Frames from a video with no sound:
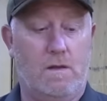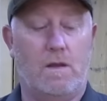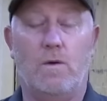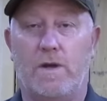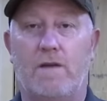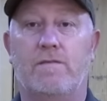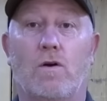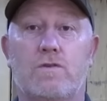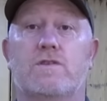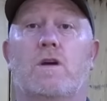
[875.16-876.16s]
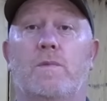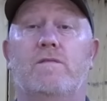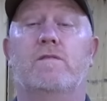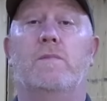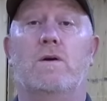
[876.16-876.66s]
That will get foxes coming
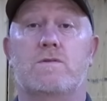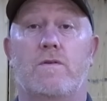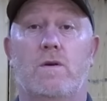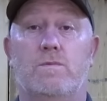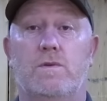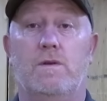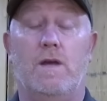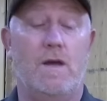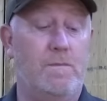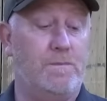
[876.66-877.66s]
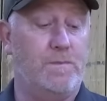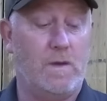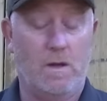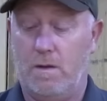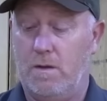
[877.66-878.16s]
in for miles around.
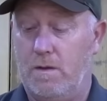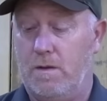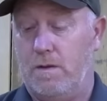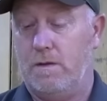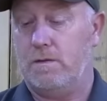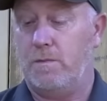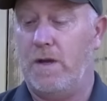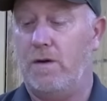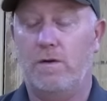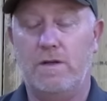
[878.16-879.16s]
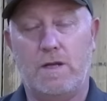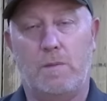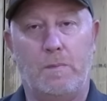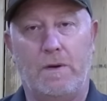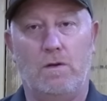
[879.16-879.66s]
Depending on the type
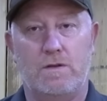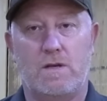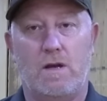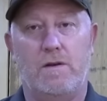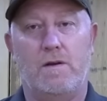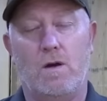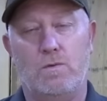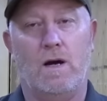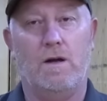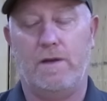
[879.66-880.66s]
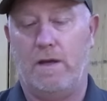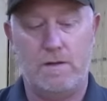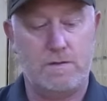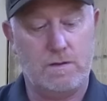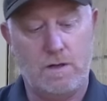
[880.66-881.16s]
of polystyrene, how hard it
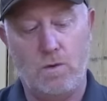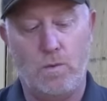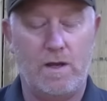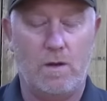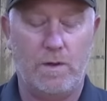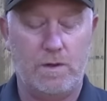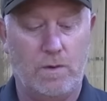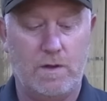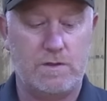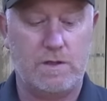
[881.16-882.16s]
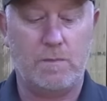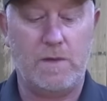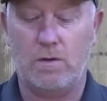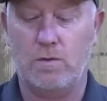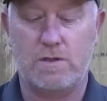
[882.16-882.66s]
is and how wet your window is, you can
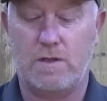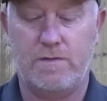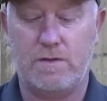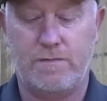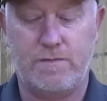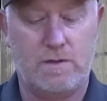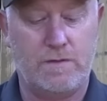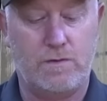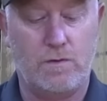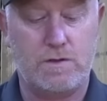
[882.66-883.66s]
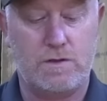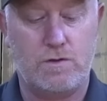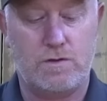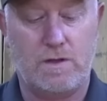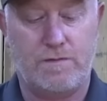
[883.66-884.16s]
make loads of different noises
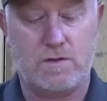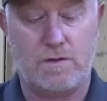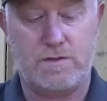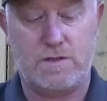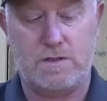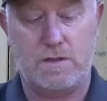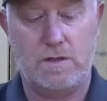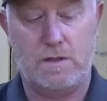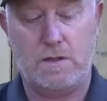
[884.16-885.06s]
using different surfaces.